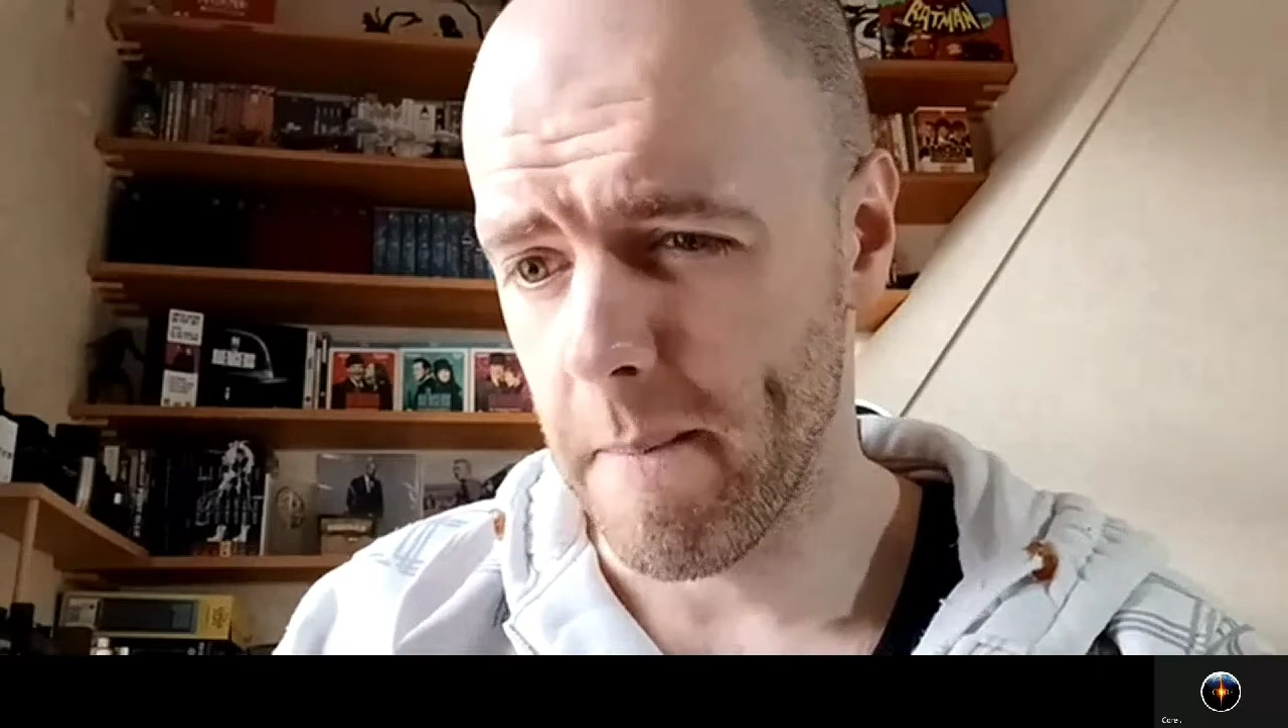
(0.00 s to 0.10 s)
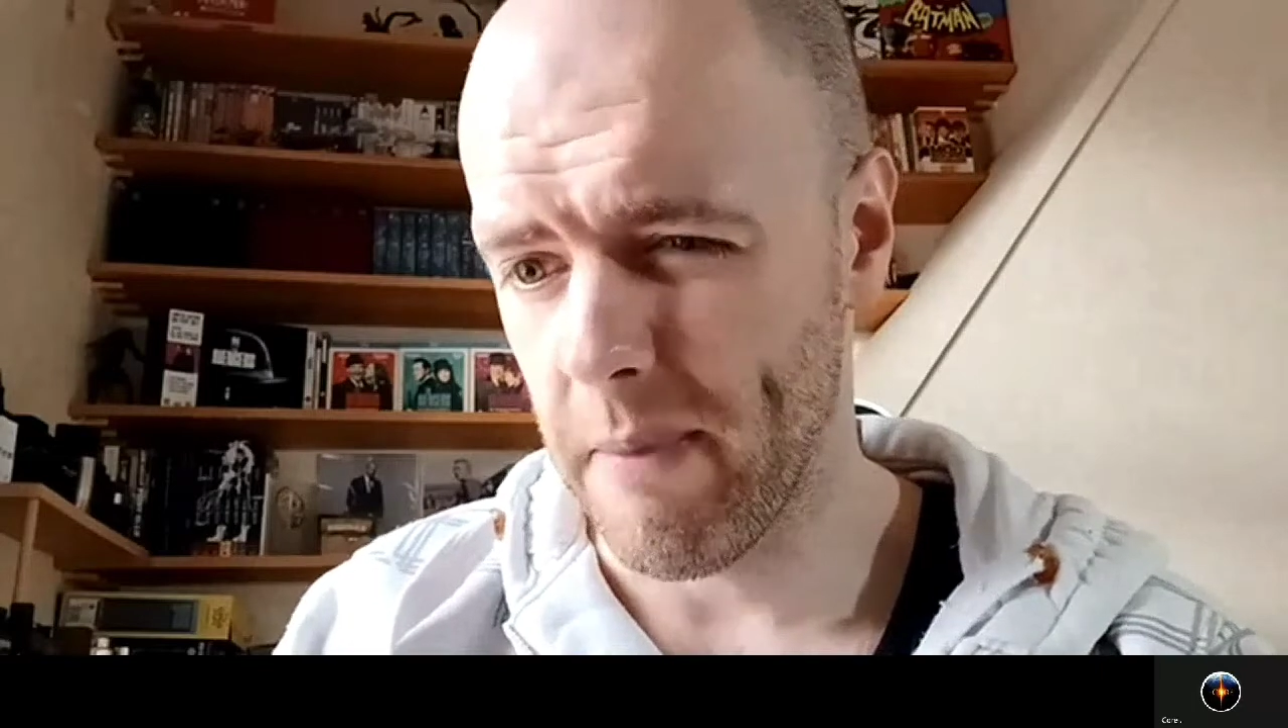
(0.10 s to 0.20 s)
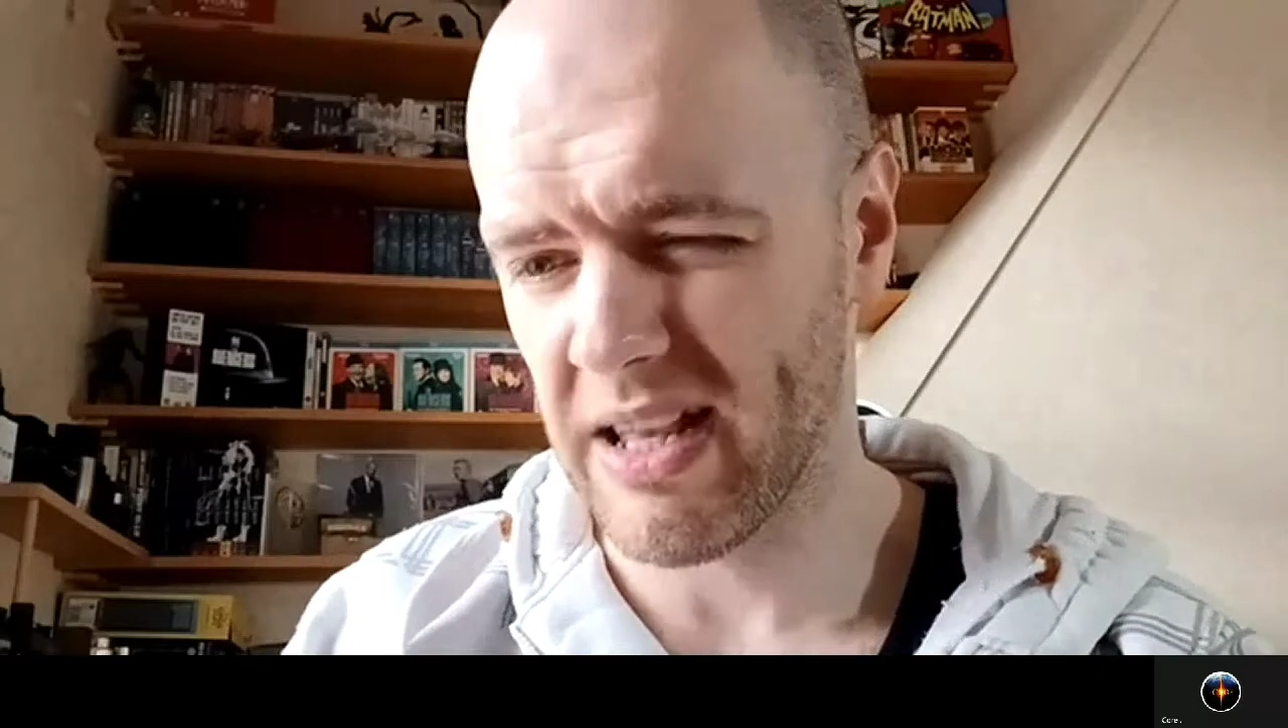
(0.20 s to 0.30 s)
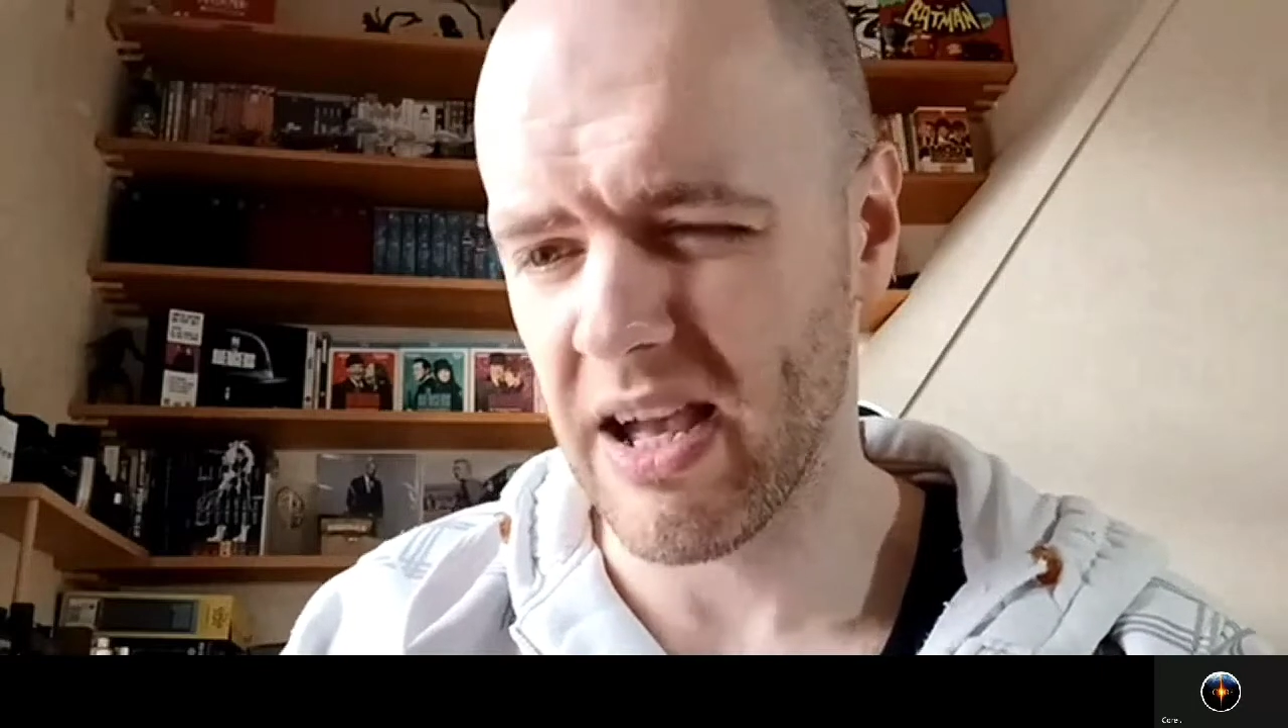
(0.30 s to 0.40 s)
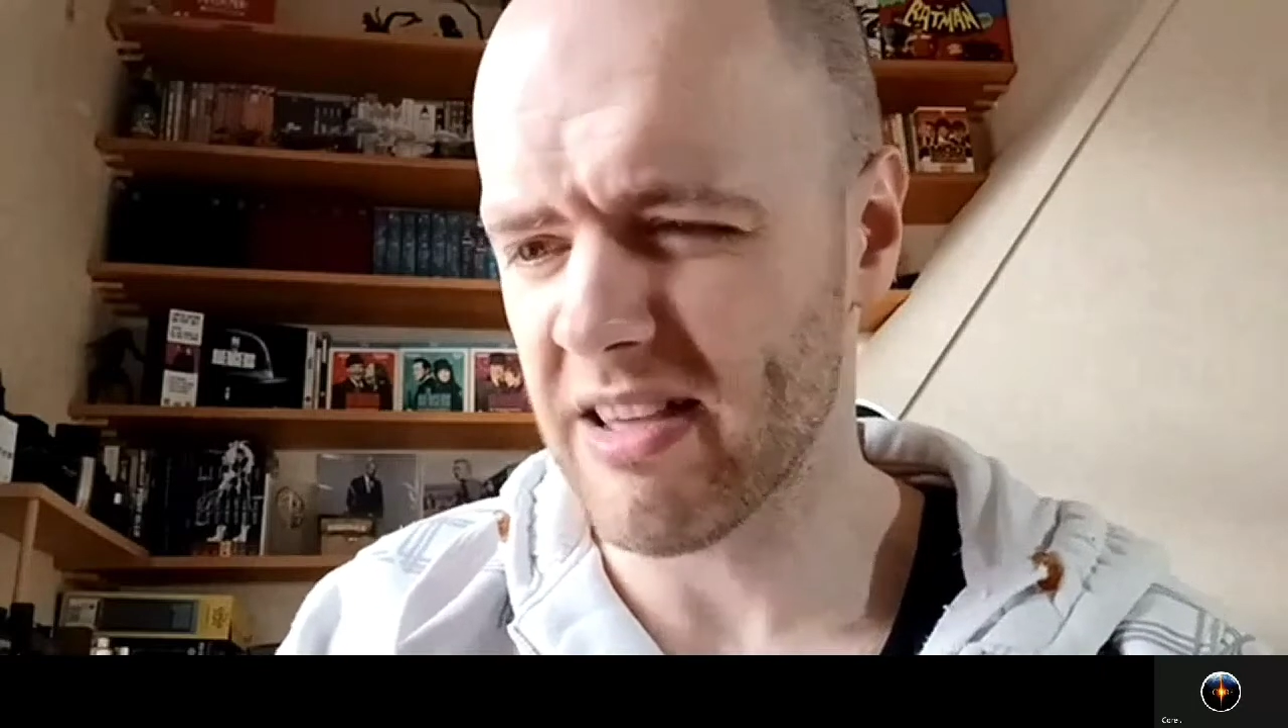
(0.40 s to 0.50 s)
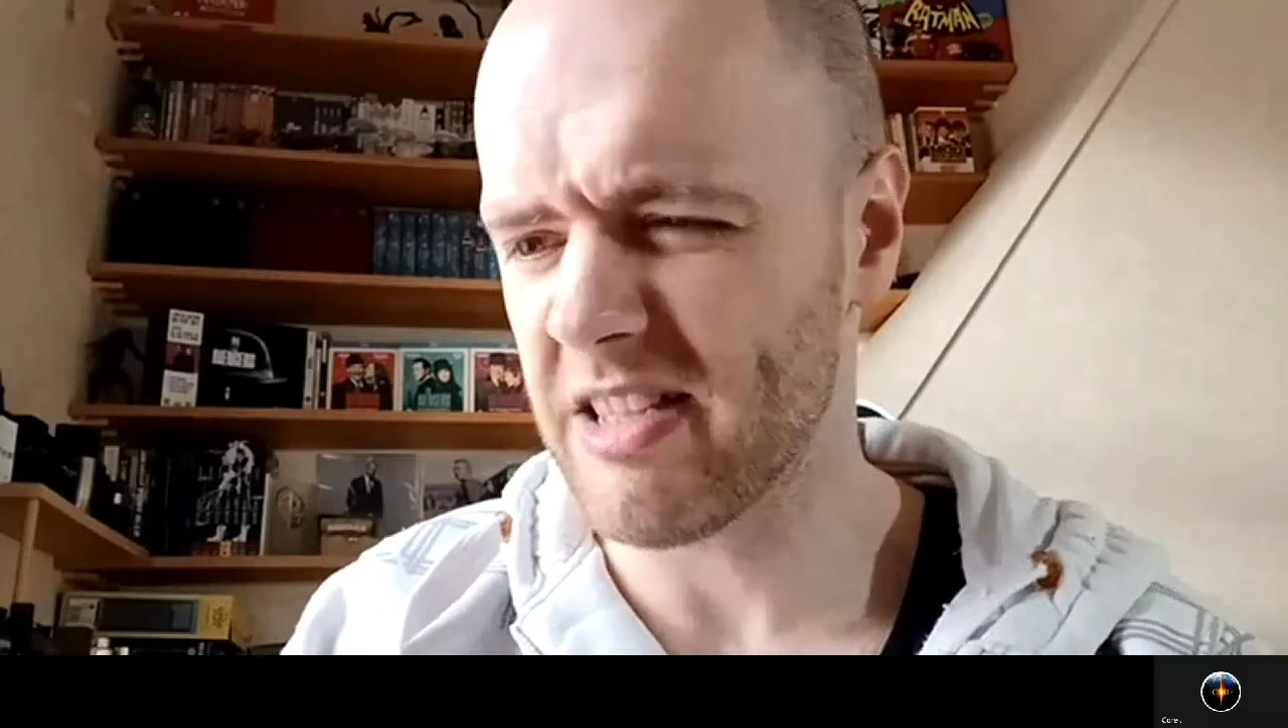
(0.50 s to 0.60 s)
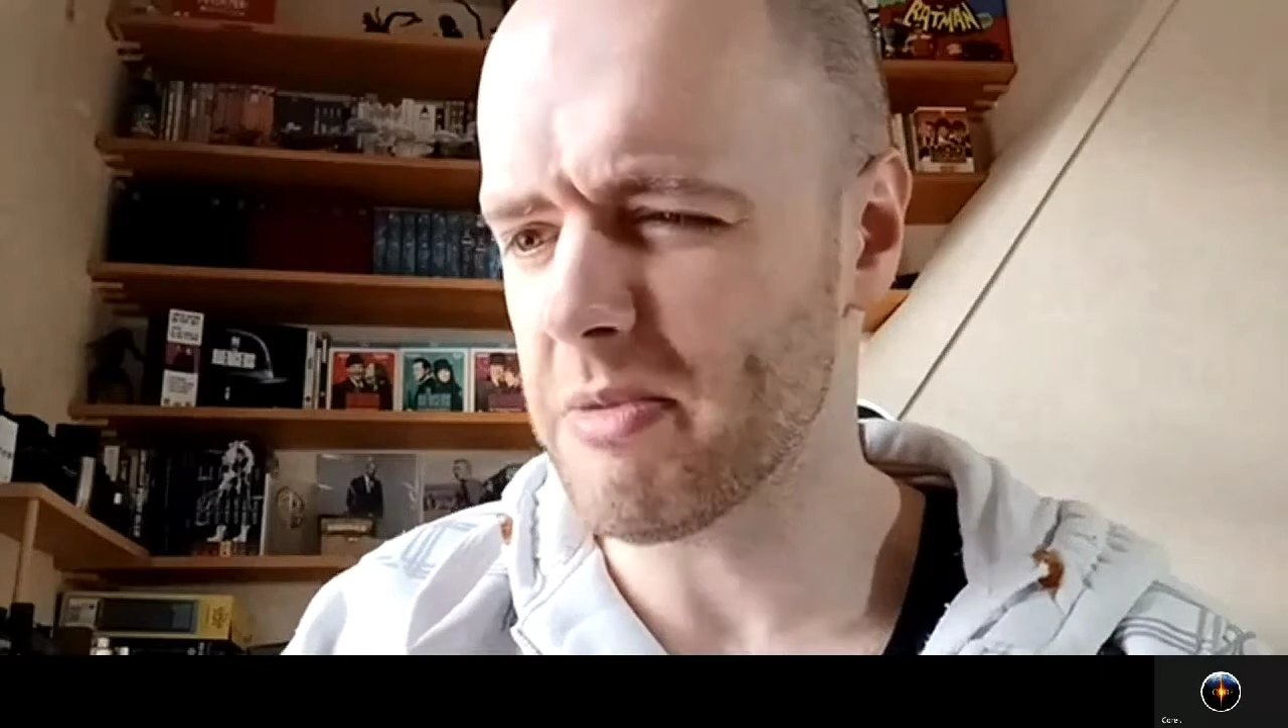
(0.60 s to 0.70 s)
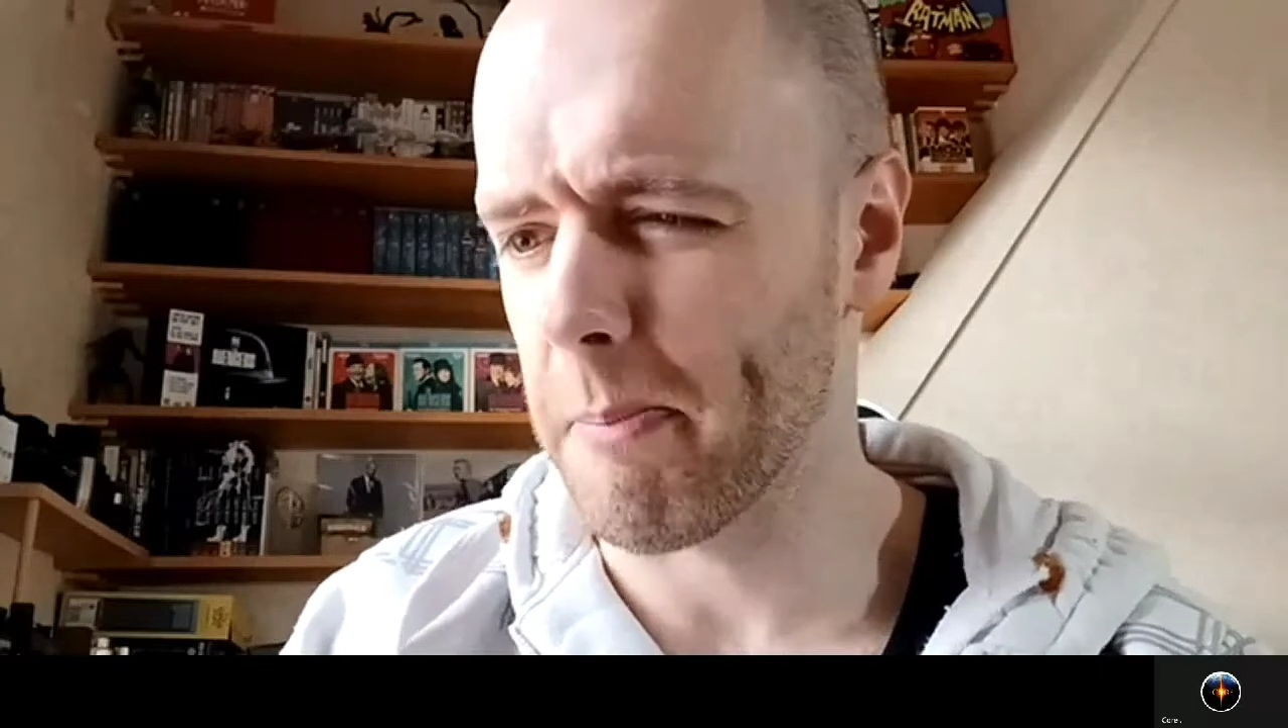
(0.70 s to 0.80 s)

But I can't seem